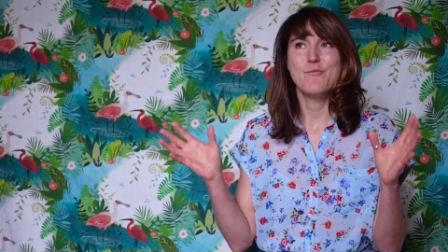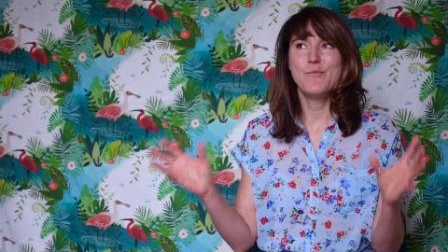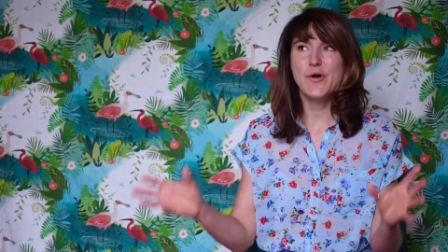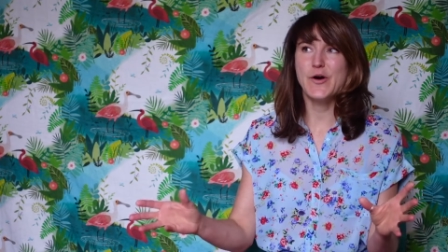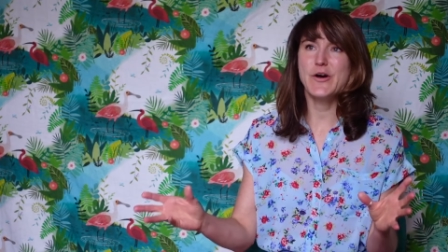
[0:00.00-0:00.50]

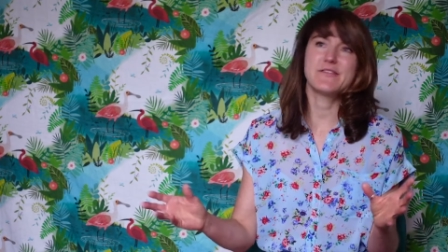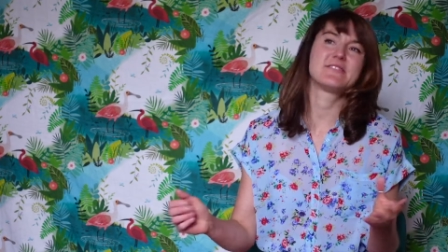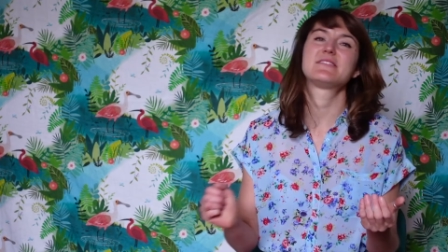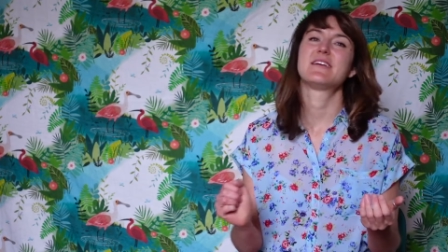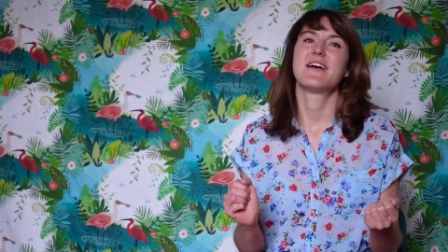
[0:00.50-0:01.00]
But
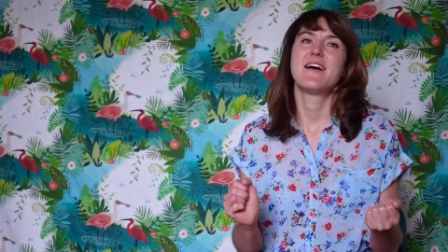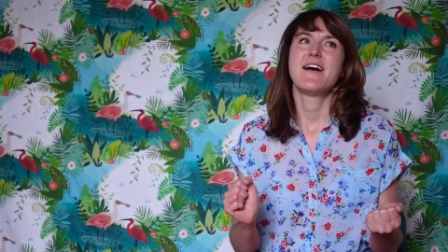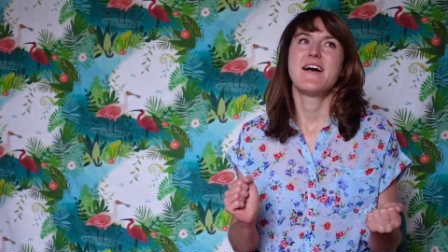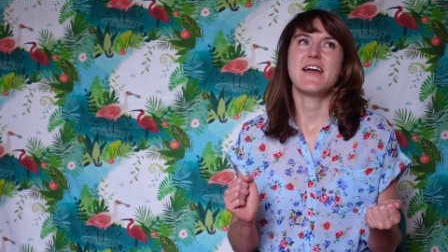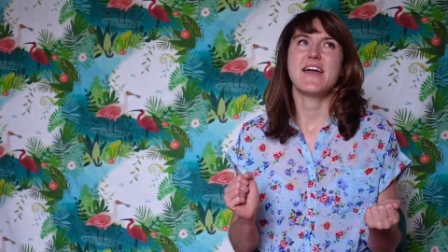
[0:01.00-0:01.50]

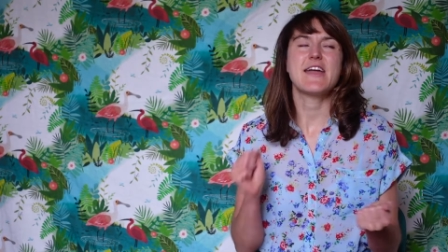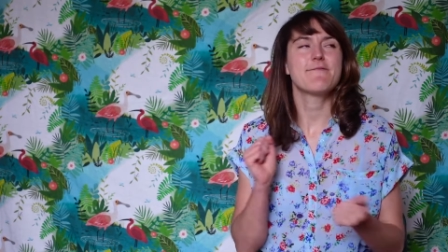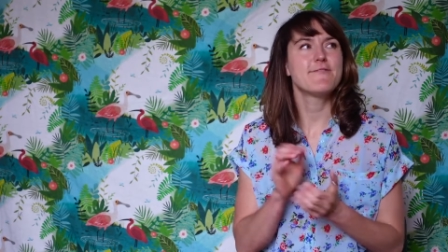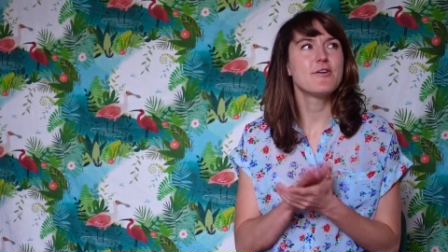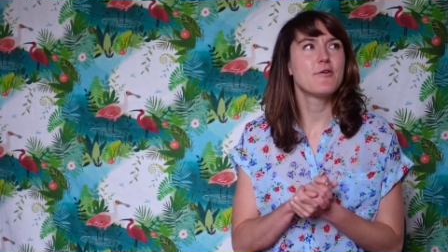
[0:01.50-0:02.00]

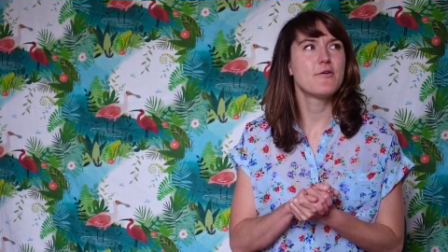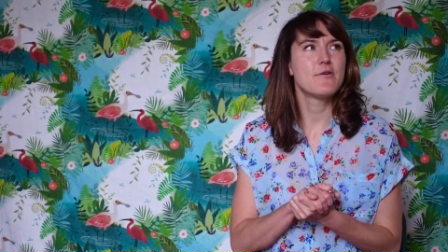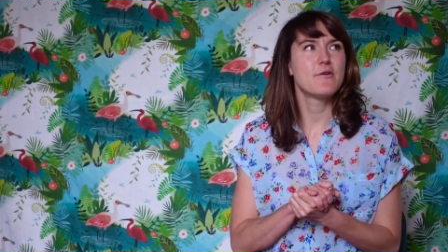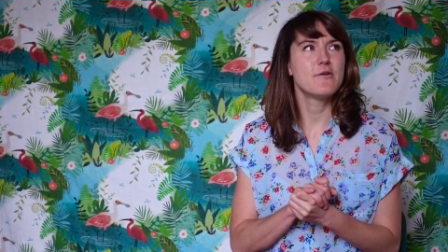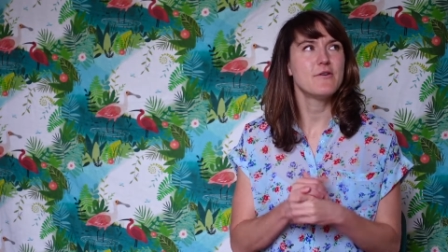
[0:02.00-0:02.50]
if
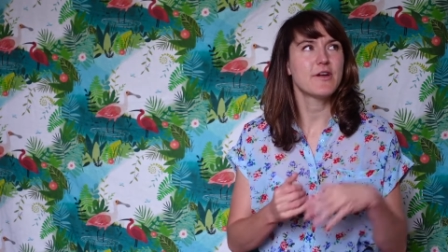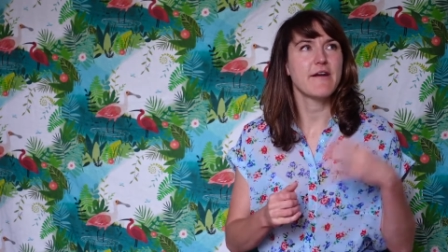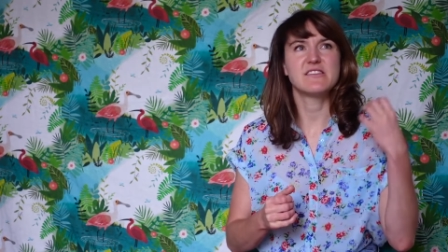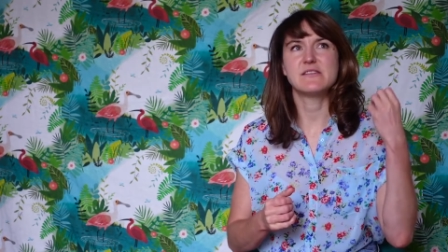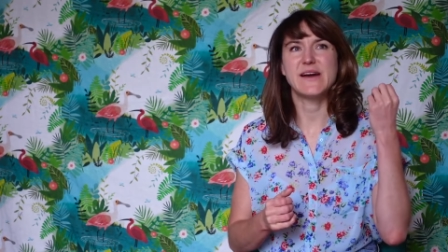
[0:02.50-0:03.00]
you're
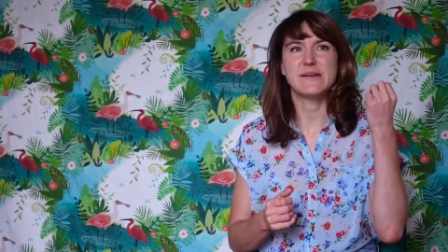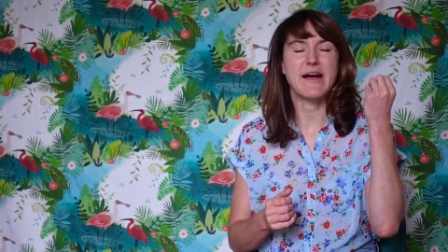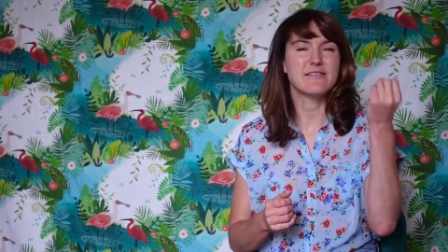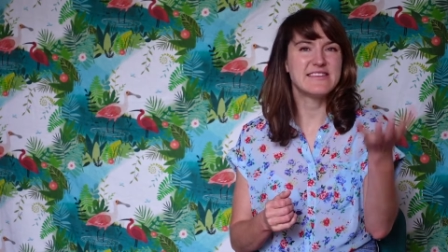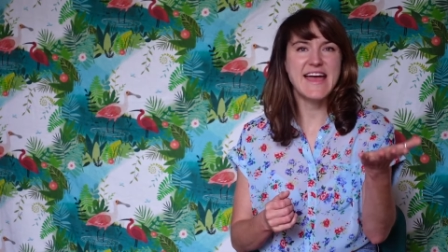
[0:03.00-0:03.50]
going to bed
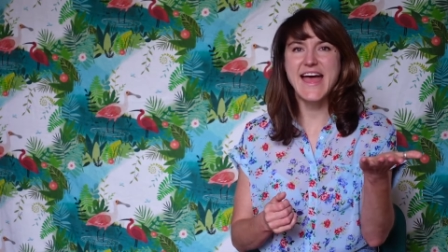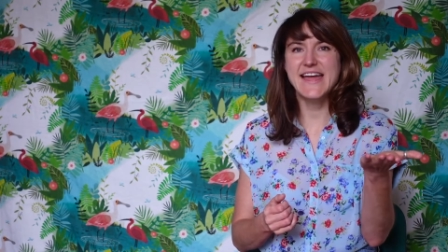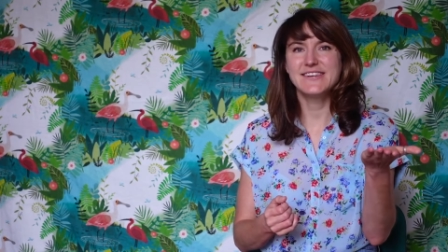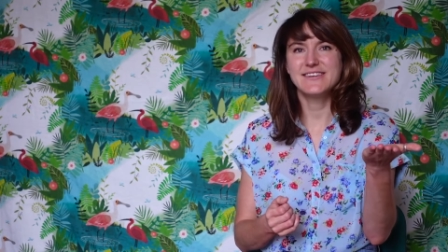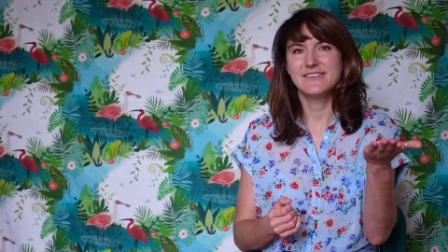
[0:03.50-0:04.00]
about
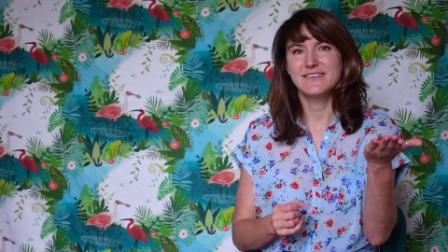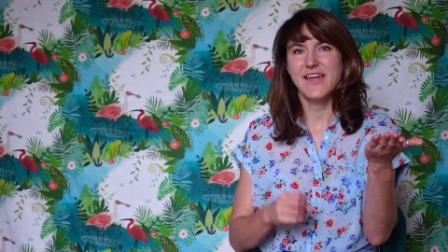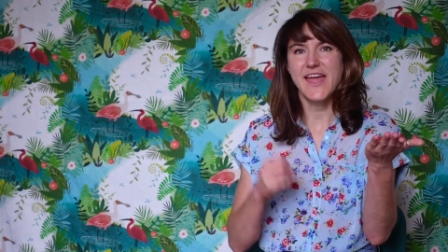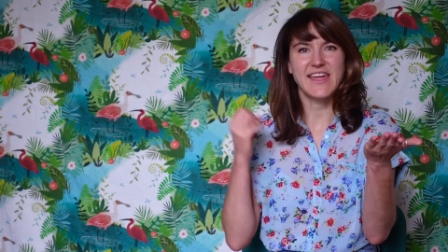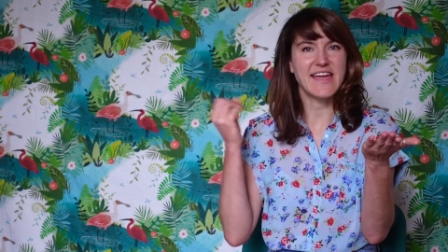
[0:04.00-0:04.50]
10
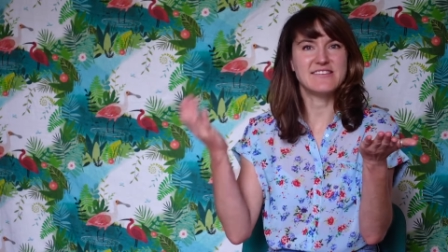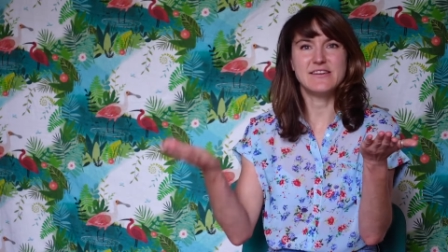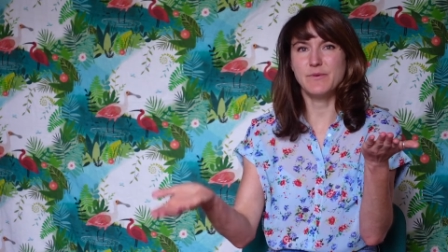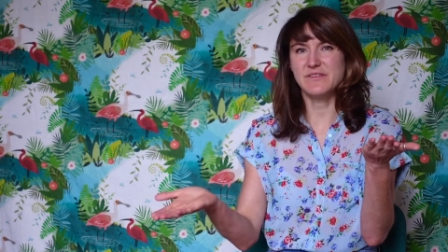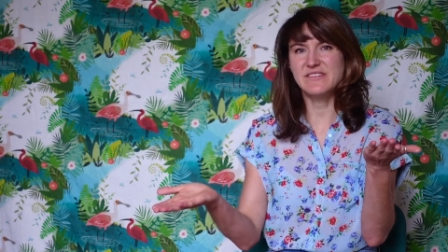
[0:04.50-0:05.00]
and
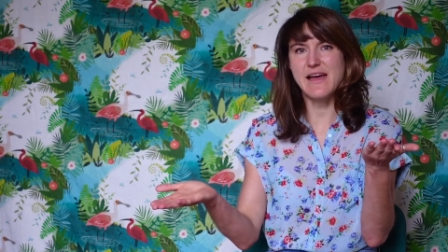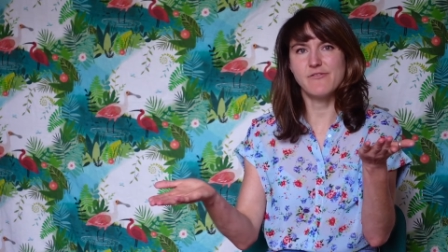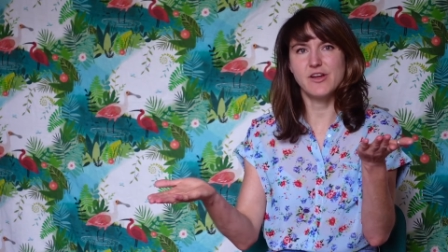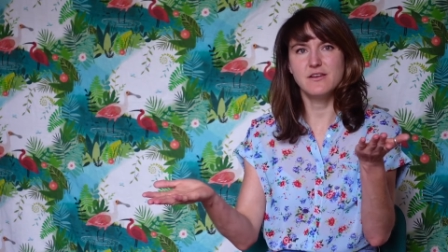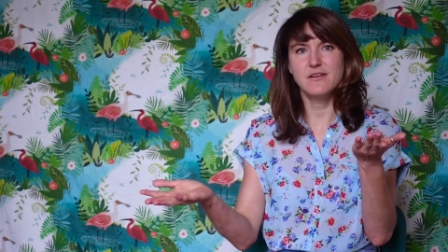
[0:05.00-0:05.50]
getting up at
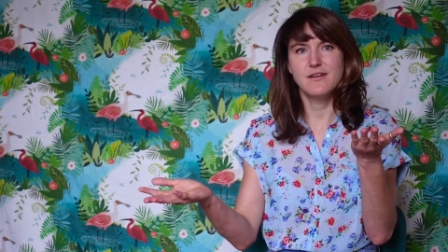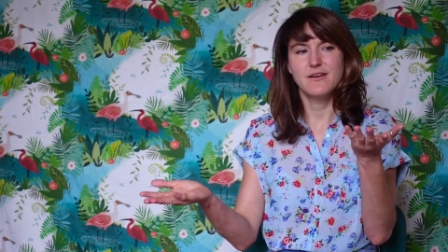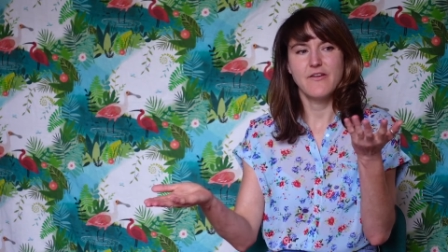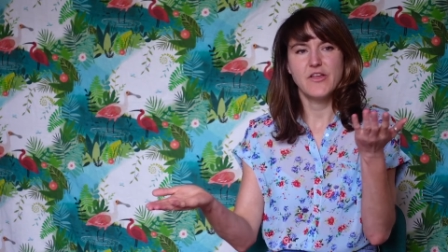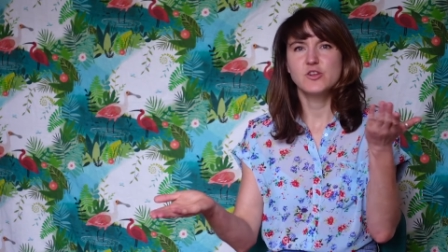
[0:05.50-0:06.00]
7,
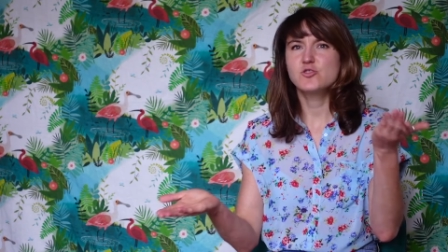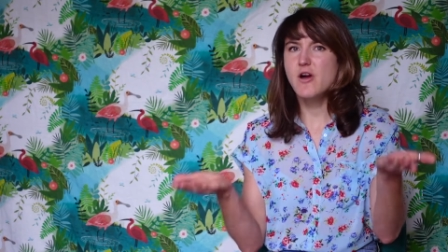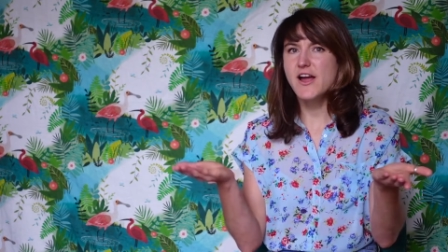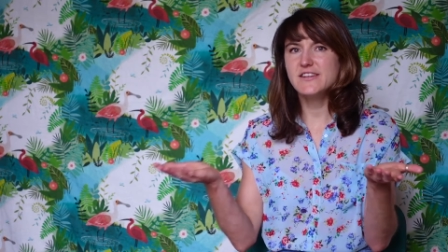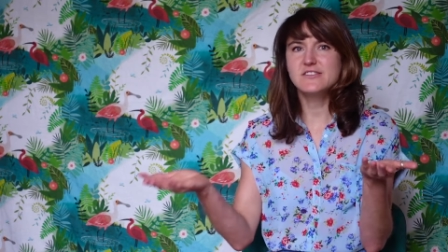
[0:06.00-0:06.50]

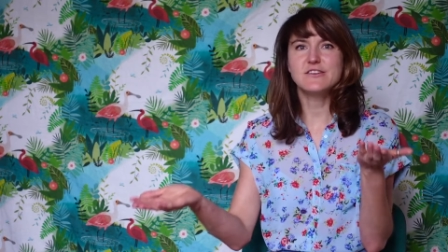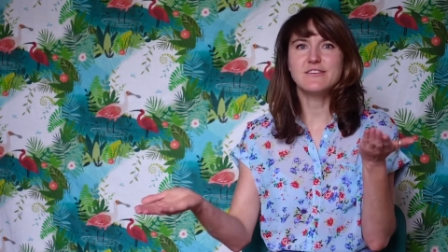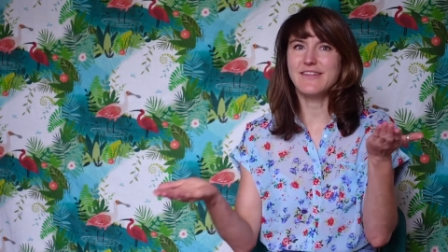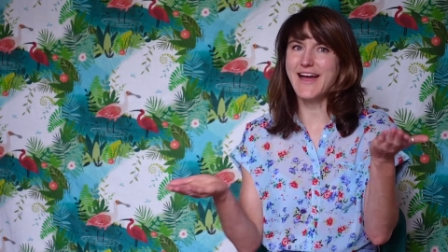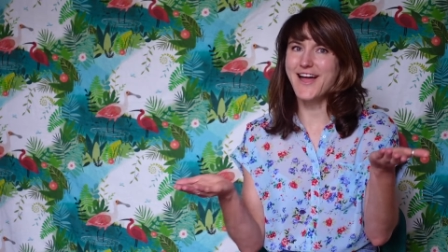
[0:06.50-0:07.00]
try and
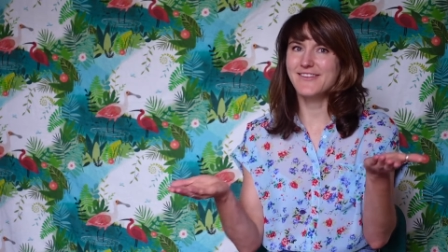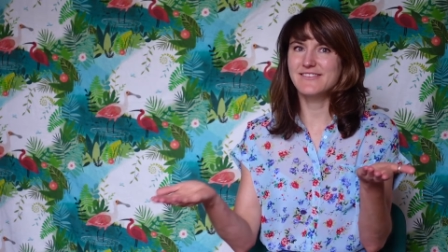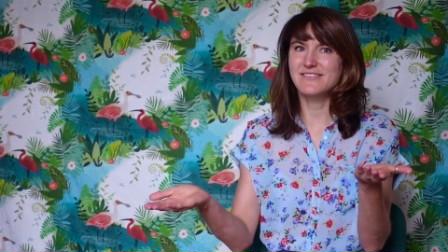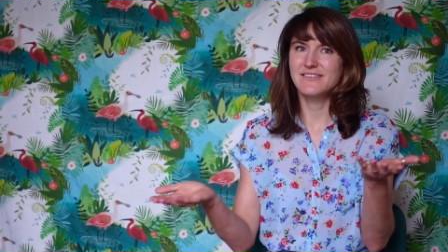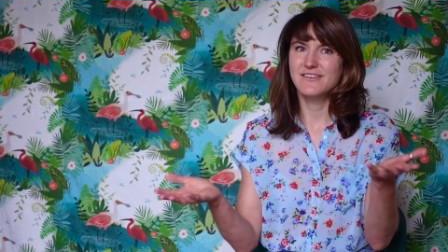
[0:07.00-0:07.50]
do that
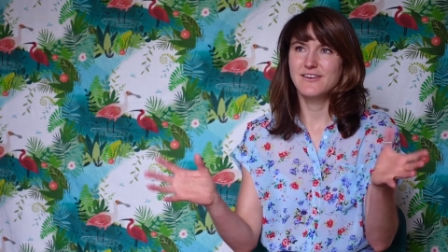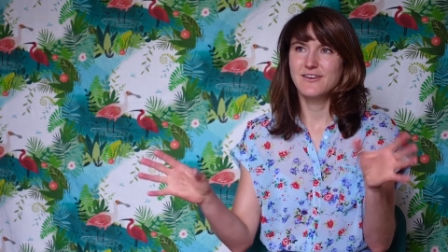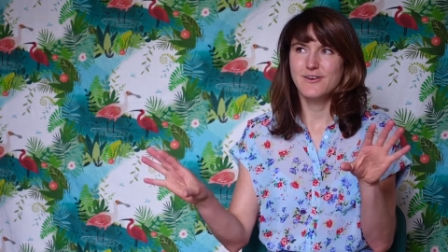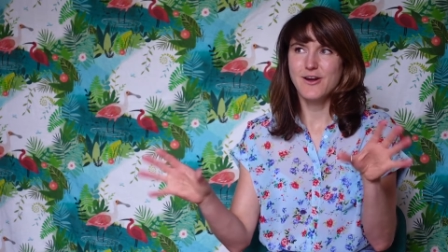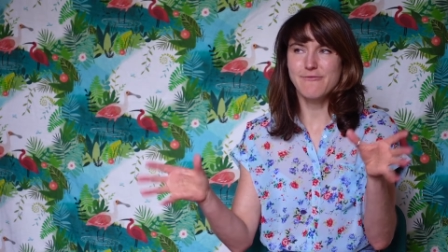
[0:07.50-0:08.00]

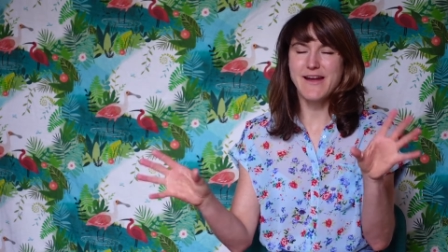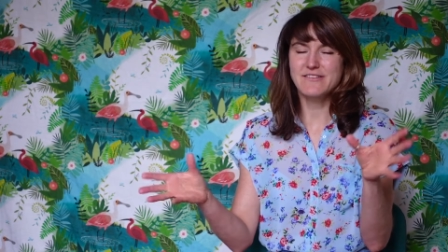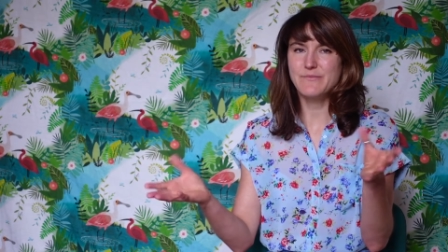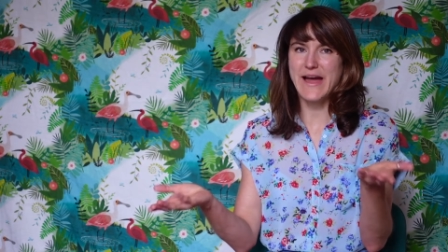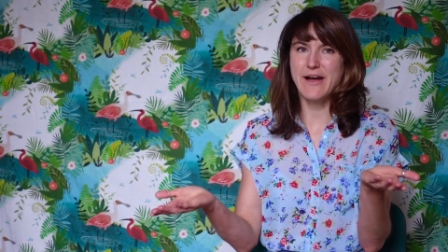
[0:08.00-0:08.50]

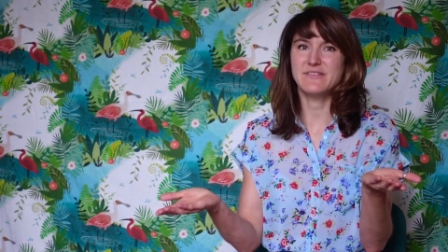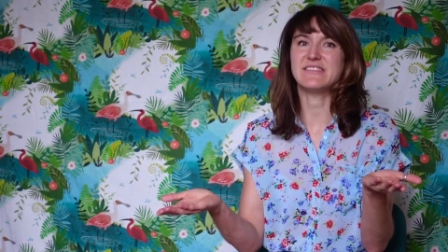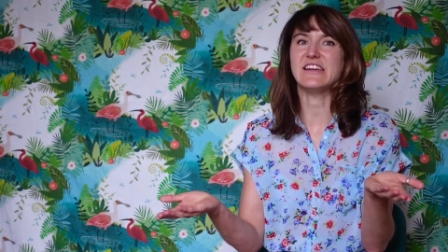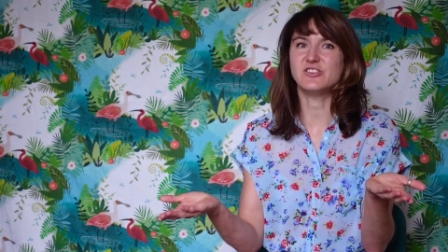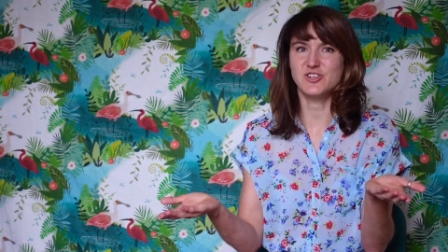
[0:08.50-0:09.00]
around about
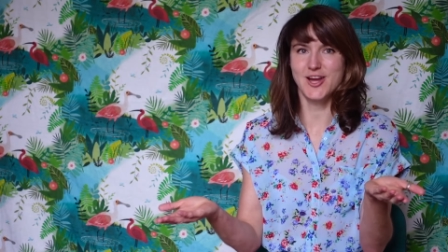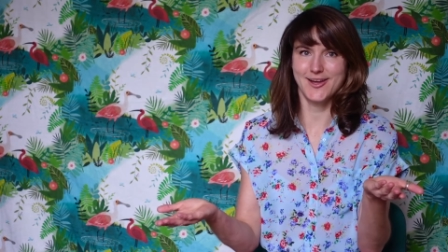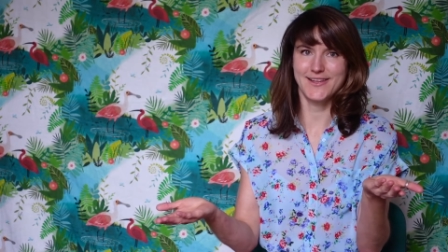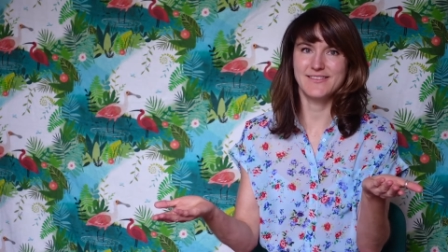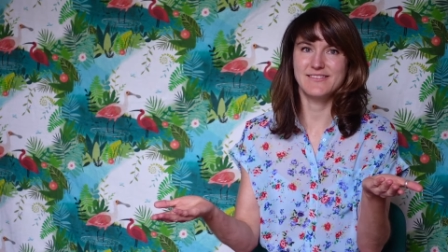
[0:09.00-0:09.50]
each
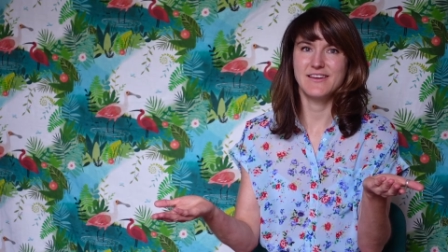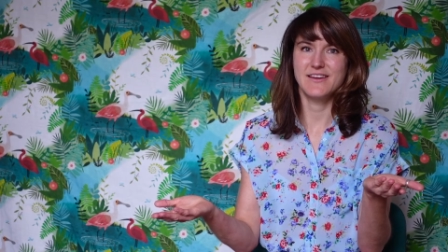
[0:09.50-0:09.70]
night,